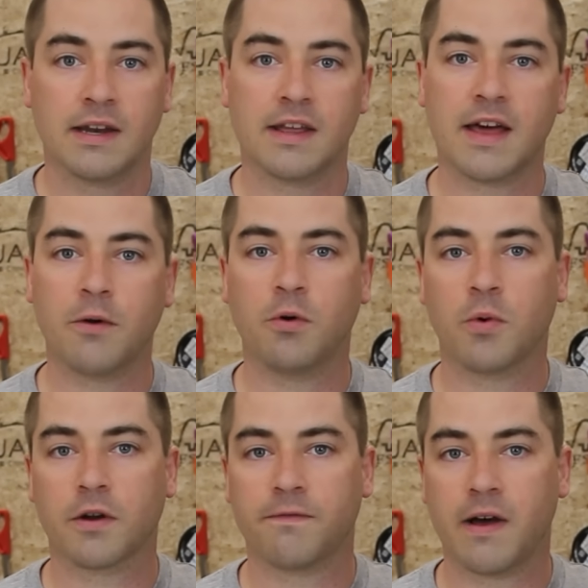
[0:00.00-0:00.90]
Now that will
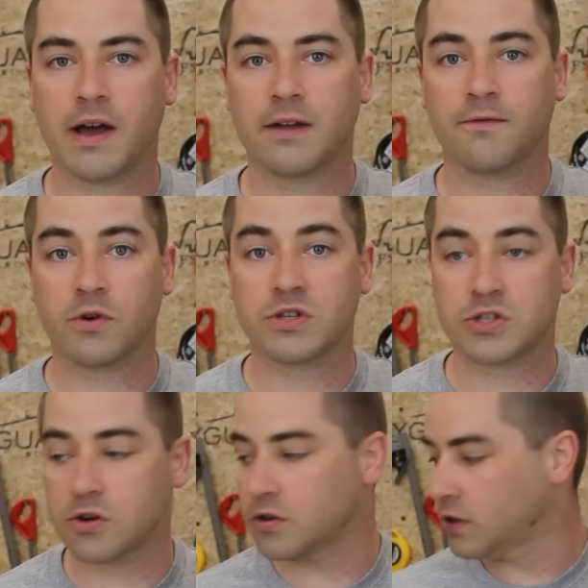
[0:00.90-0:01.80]
work fine for
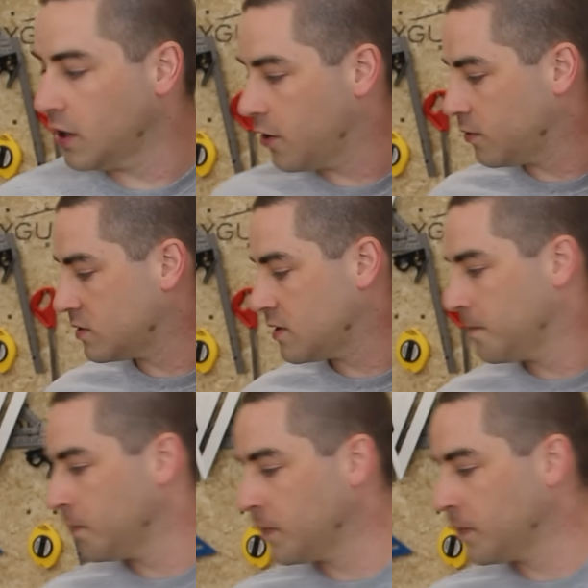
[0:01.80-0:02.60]
certain loads,